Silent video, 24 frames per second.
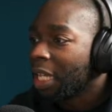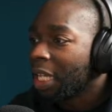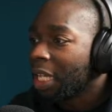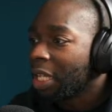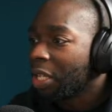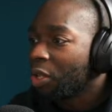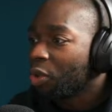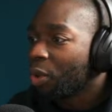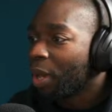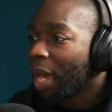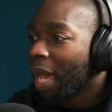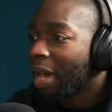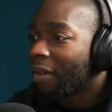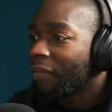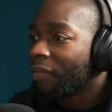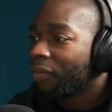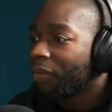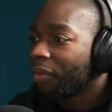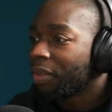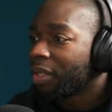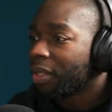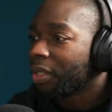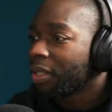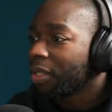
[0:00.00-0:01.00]
you have
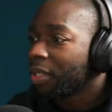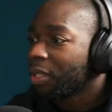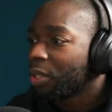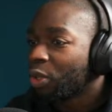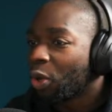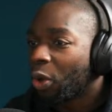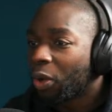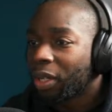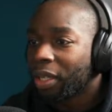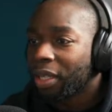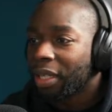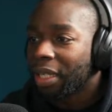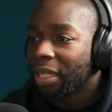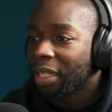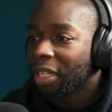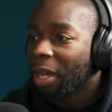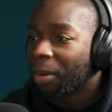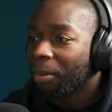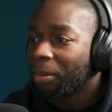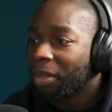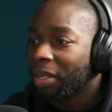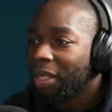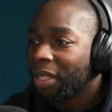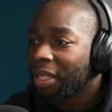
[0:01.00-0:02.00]
stock in the
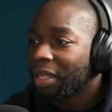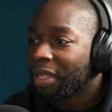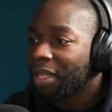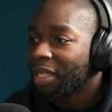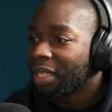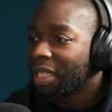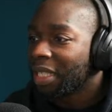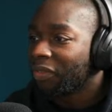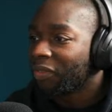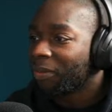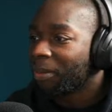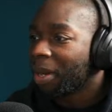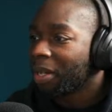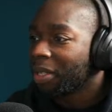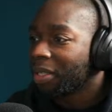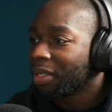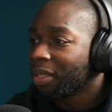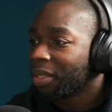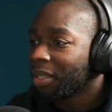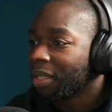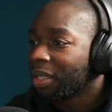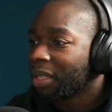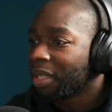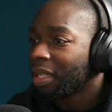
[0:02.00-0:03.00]
company and this is
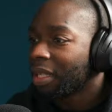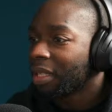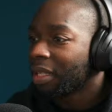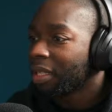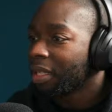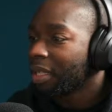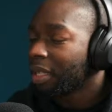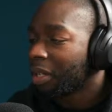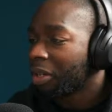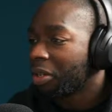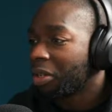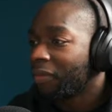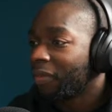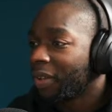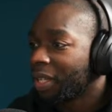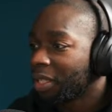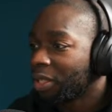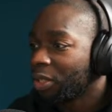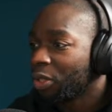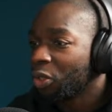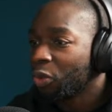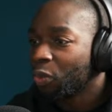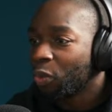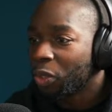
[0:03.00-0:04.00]
information that could affect
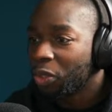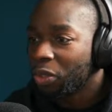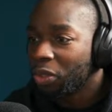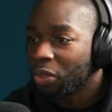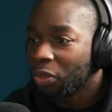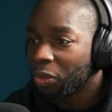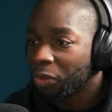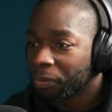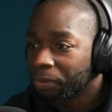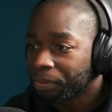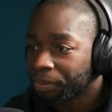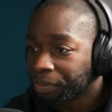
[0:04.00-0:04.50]
you. What do you do?